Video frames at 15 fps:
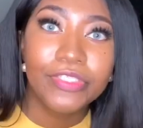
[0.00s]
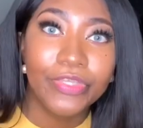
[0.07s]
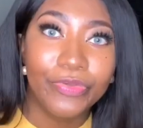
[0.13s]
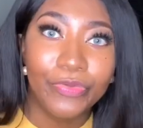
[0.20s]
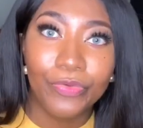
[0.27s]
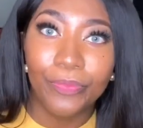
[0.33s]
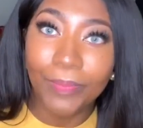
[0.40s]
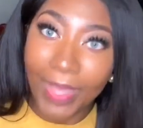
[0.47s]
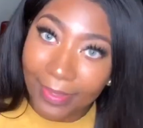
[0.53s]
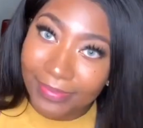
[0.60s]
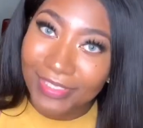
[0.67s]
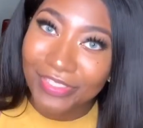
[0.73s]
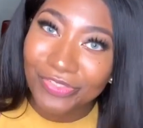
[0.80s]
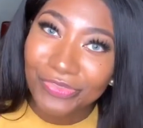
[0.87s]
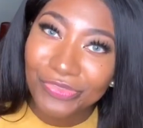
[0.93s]
So
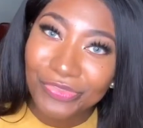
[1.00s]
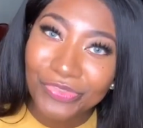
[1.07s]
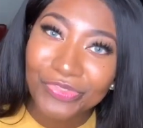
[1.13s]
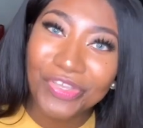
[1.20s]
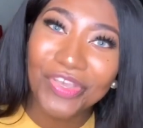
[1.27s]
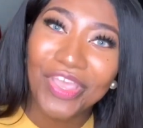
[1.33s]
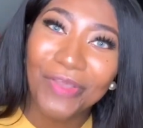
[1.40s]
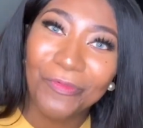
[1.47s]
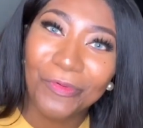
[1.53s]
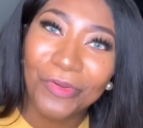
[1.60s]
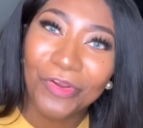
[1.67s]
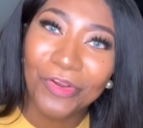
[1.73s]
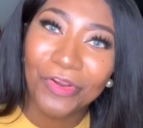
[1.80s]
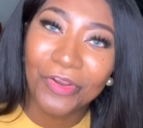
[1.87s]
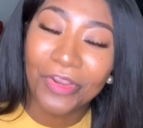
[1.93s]
popsicles
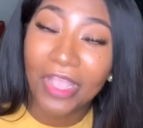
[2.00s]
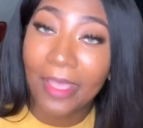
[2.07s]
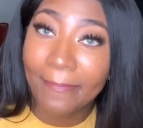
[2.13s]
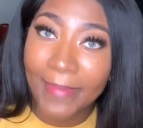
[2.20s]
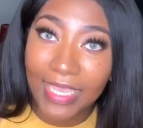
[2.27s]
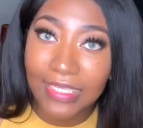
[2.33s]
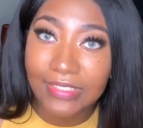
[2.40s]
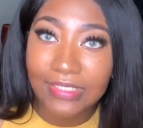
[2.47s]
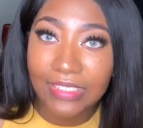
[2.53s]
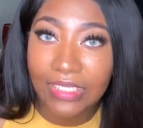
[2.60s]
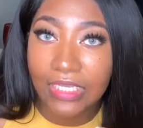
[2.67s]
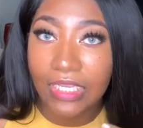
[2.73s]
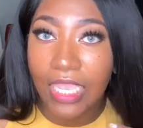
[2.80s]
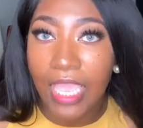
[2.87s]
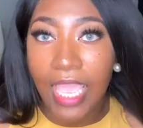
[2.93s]
were
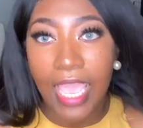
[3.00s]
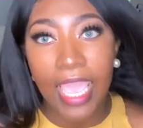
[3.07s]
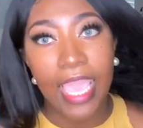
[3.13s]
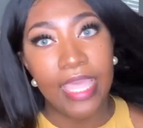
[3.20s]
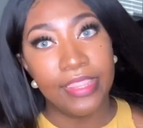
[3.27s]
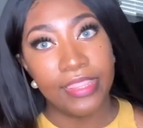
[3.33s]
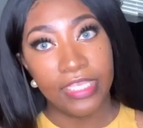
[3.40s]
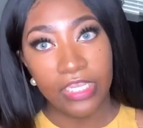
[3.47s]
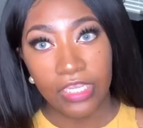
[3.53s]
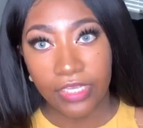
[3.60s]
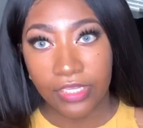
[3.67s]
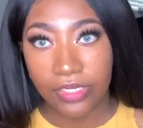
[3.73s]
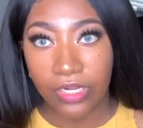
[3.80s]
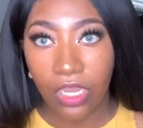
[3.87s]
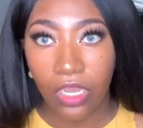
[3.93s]
amazing, and
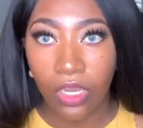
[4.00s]
then